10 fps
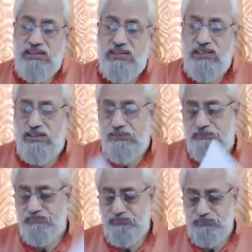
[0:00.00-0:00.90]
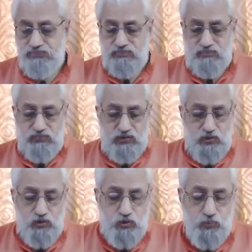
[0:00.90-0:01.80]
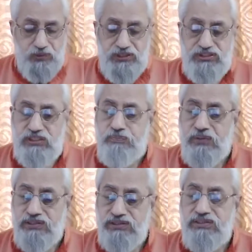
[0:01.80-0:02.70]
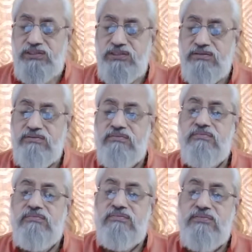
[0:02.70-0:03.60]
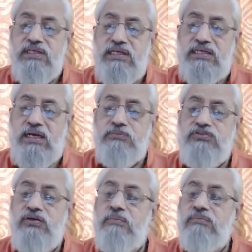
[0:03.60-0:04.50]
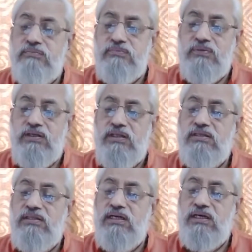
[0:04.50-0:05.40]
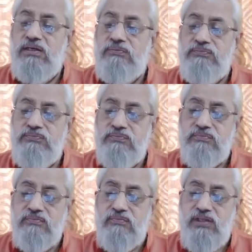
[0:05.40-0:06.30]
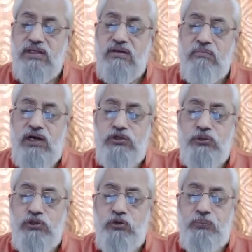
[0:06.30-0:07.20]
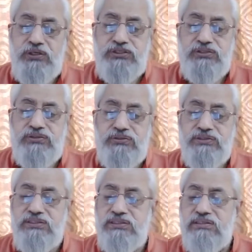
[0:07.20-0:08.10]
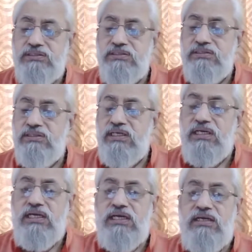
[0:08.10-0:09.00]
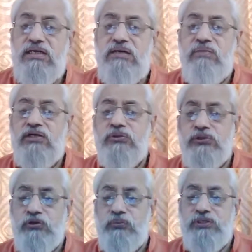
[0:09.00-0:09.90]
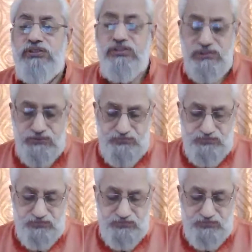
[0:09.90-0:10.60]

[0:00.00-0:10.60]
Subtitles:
the Upanishad presence, it comes from the Mandukya Upanishad. Okay. In Mandukya Upanishad,